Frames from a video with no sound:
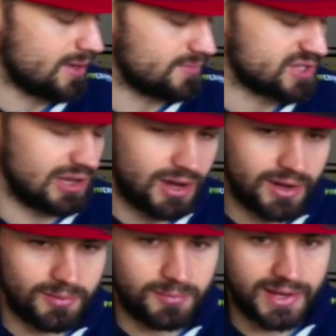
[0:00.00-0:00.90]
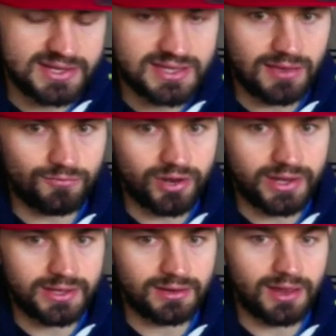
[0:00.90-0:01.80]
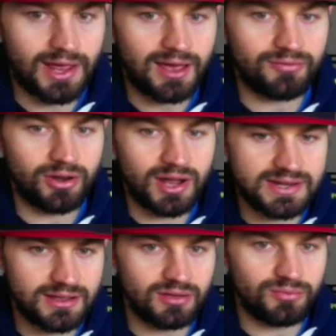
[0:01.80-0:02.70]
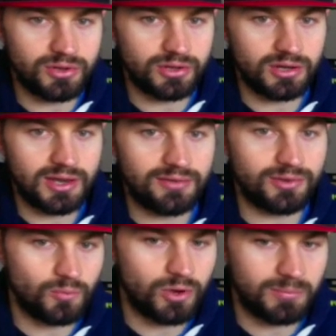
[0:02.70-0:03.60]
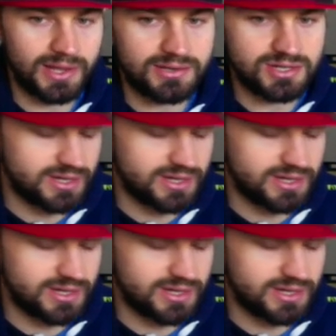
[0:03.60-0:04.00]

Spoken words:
So line up your plates, get them ready, and have an idea of what you're going to lift and what plates you